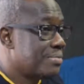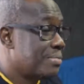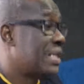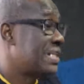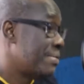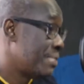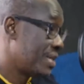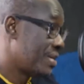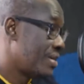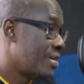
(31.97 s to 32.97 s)
pandemic
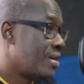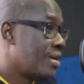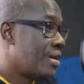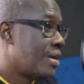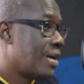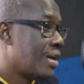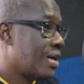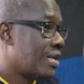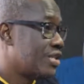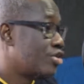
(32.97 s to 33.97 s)

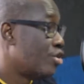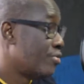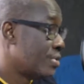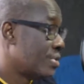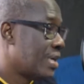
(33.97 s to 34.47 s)
is novel.